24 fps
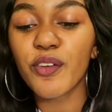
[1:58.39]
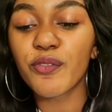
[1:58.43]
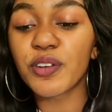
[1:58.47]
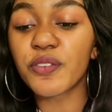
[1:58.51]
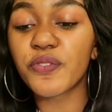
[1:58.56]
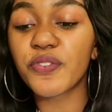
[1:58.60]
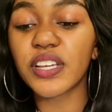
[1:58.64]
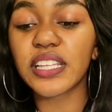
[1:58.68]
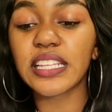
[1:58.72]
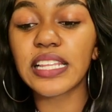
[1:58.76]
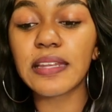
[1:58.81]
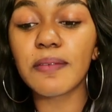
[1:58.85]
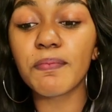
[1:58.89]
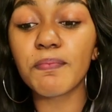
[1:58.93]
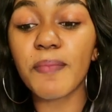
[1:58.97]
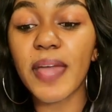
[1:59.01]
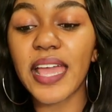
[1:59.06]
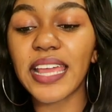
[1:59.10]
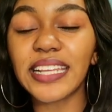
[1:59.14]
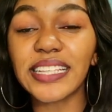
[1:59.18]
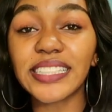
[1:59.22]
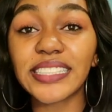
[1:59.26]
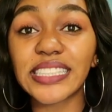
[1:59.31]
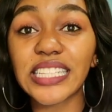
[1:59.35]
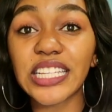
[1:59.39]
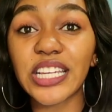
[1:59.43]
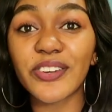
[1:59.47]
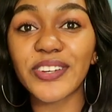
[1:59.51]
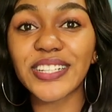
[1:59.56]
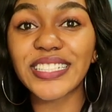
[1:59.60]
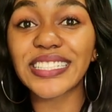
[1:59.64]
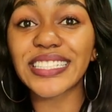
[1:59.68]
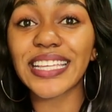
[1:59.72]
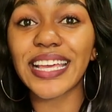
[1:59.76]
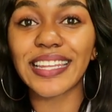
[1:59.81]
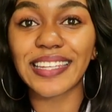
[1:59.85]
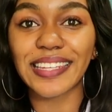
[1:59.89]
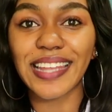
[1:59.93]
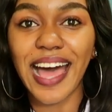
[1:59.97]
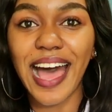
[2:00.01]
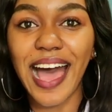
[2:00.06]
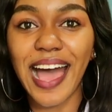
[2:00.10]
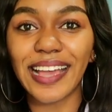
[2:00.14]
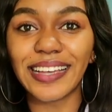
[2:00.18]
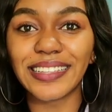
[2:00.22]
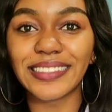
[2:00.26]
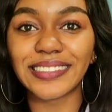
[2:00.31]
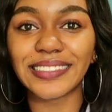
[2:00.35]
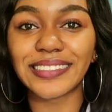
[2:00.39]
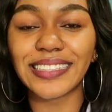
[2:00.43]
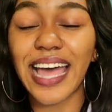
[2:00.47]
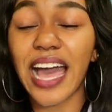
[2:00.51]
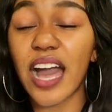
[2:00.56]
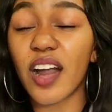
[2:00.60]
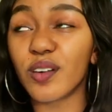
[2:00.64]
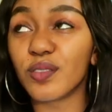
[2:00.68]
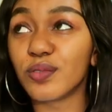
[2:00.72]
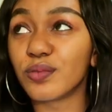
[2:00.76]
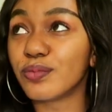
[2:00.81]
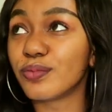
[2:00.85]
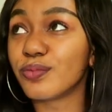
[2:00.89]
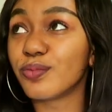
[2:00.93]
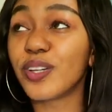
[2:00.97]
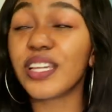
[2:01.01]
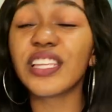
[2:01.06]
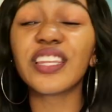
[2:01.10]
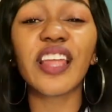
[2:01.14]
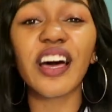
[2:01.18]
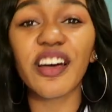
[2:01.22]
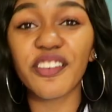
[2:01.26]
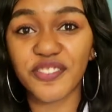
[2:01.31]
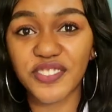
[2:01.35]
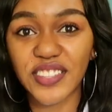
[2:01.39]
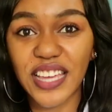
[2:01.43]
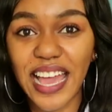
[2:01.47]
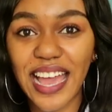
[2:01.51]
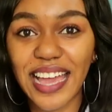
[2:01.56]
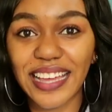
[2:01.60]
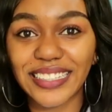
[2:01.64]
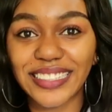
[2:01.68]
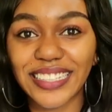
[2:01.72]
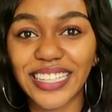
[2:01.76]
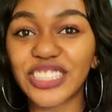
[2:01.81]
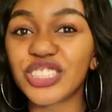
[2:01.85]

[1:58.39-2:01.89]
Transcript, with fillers: revealing many secrets and lies. Now, we love that.